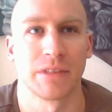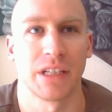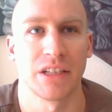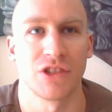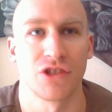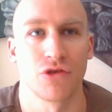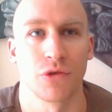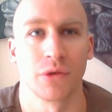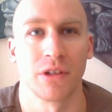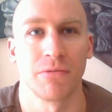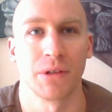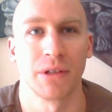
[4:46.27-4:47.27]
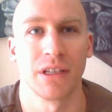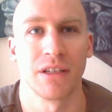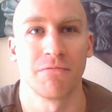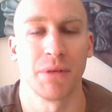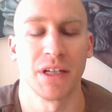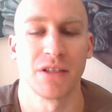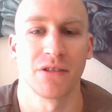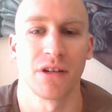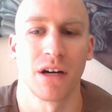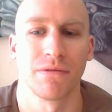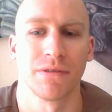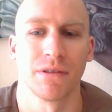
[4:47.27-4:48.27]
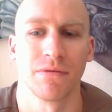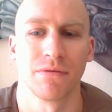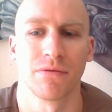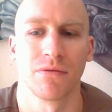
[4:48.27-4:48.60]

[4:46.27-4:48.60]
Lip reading: just truly believe, based off of